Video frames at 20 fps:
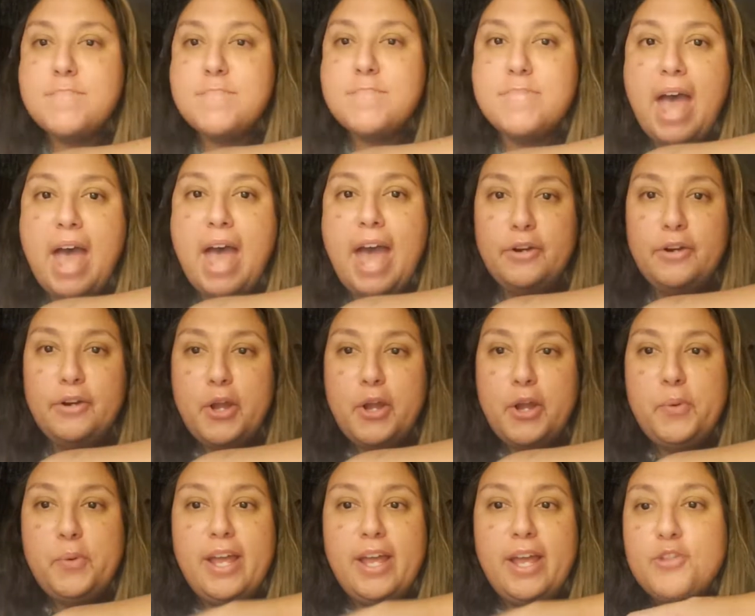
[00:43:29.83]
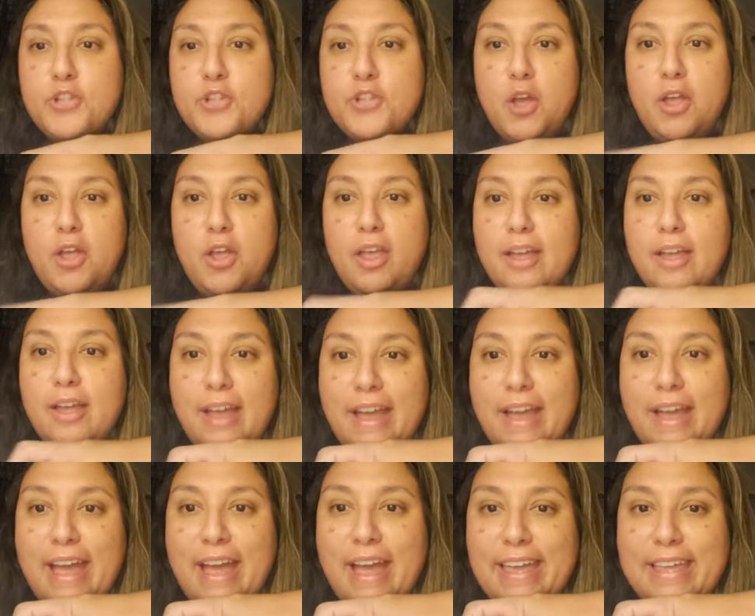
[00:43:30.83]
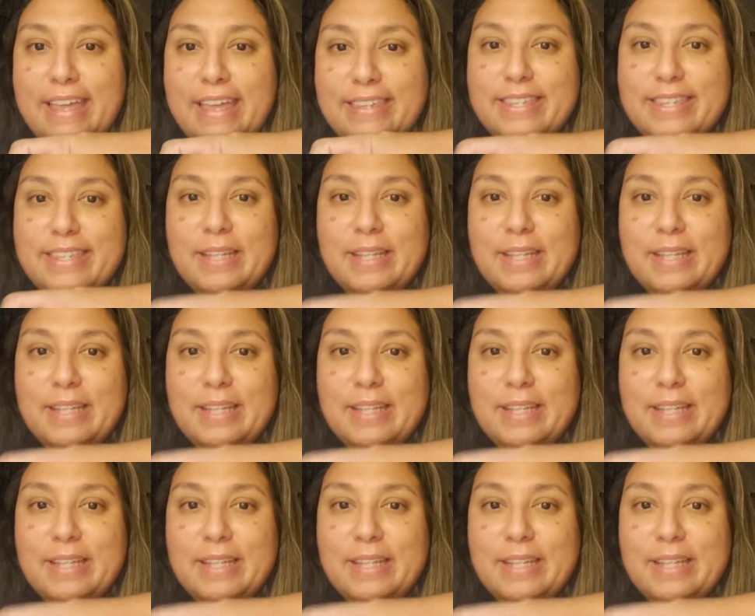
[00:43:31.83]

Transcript: I don't know what else, y'all. I guess.